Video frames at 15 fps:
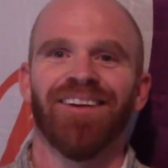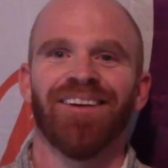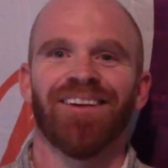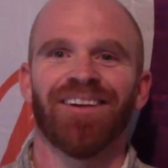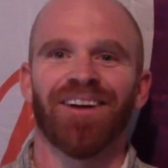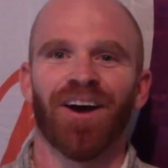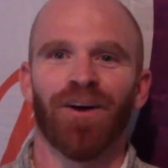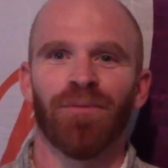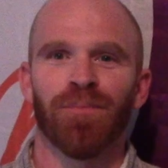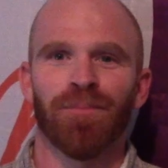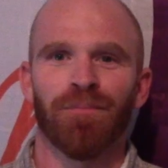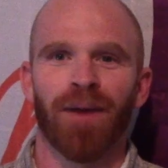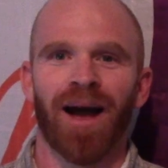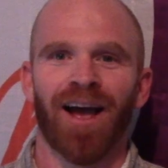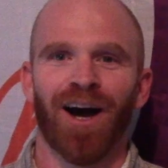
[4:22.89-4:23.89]

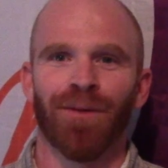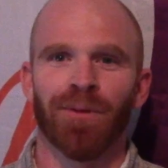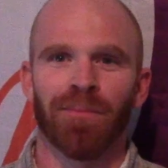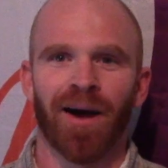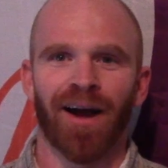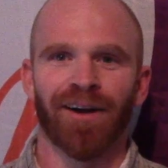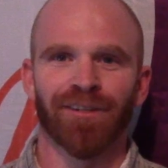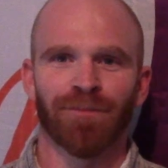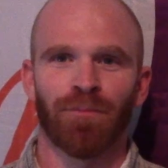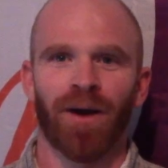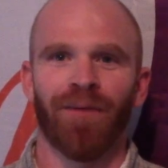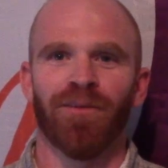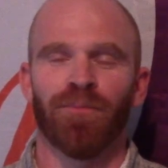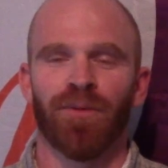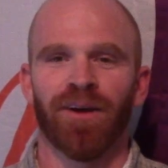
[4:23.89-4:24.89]
my alma mater is
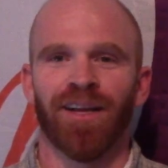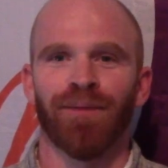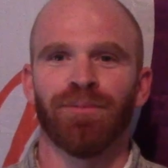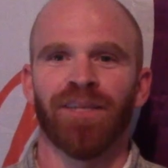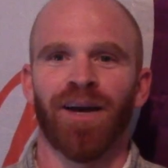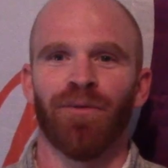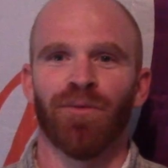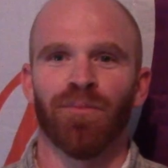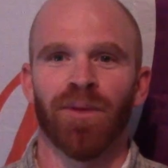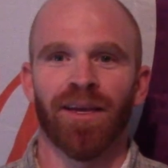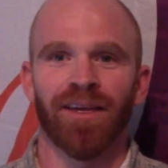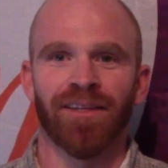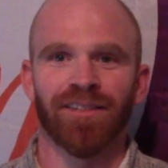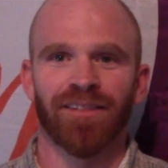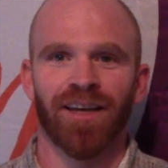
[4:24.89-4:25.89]
probably pretty upset with me,
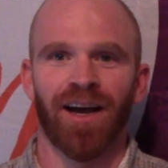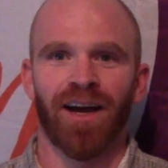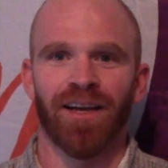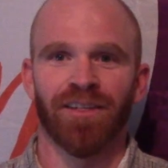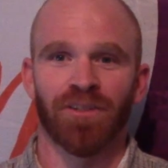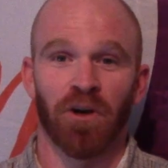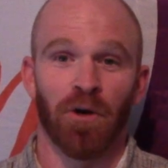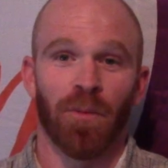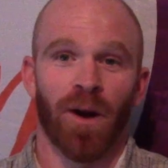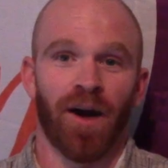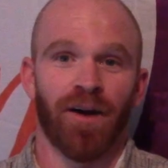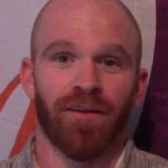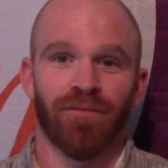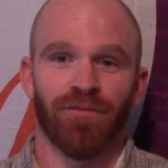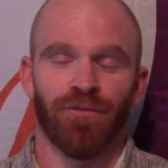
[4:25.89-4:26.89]
is
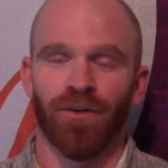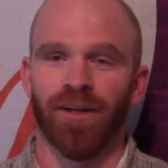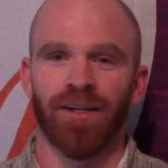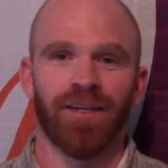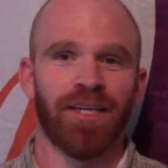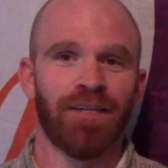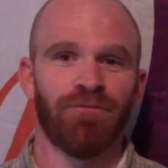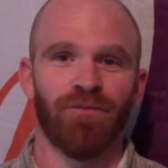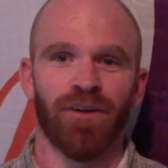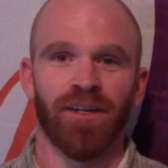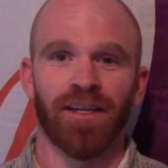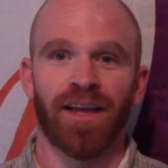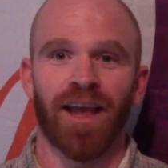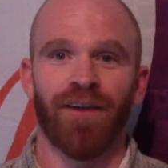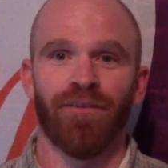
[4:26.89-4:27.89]
Hobart
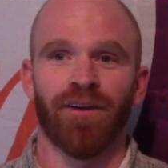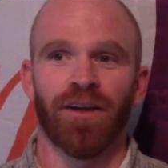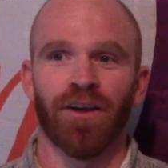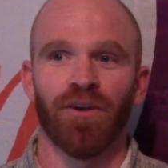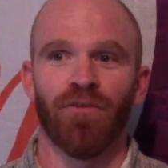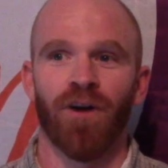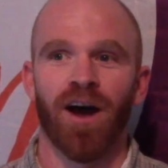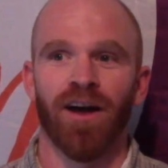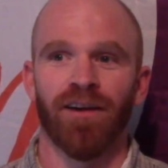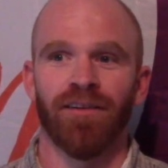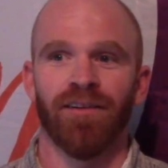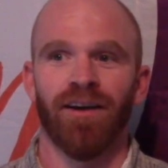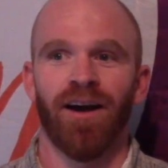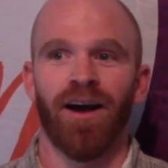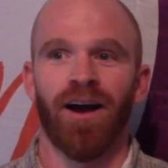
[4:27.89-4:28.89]
really gave it a good run.